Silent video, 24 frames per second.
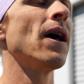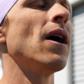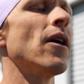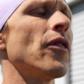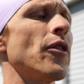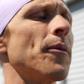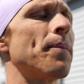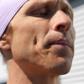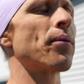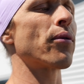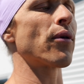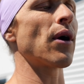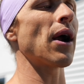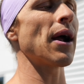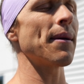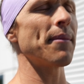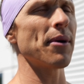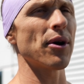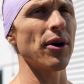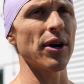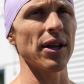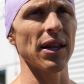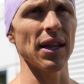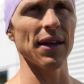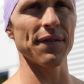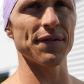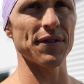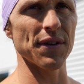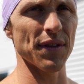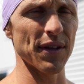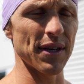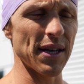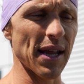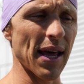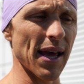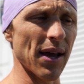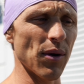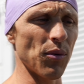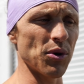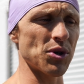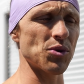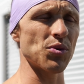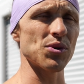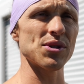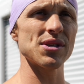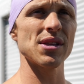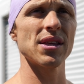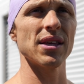the primary lift of the day, which
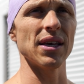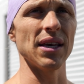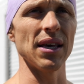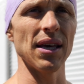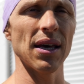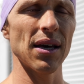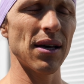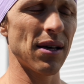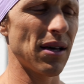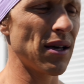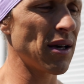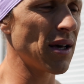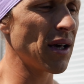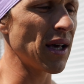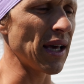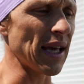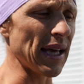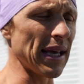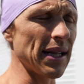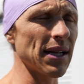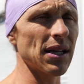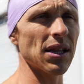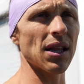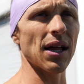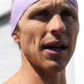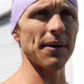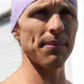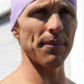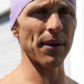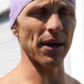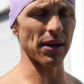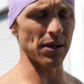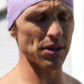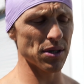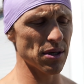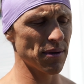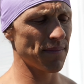was the incline bench.